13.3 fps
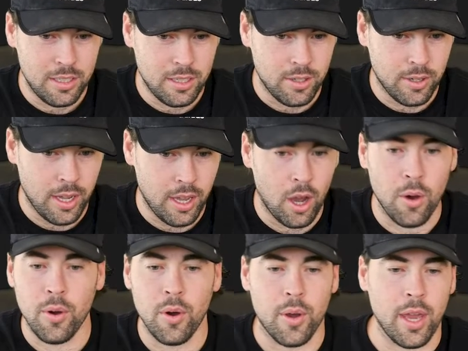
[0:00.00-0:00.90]
Okay.
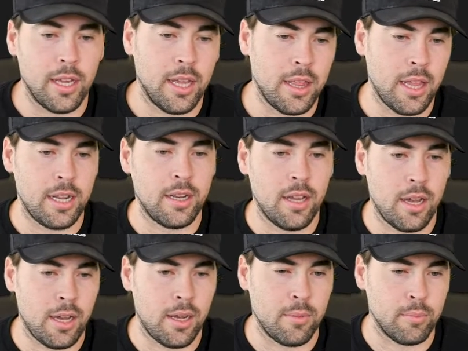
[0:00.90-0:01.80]
Oh, okay. And then
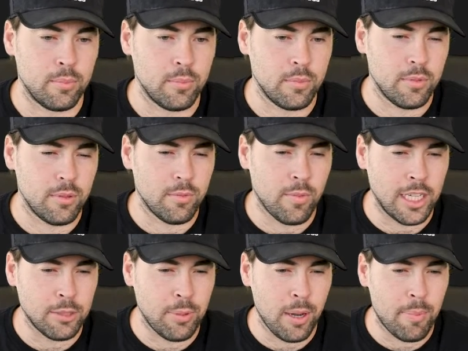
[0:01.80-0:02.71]
Raspberry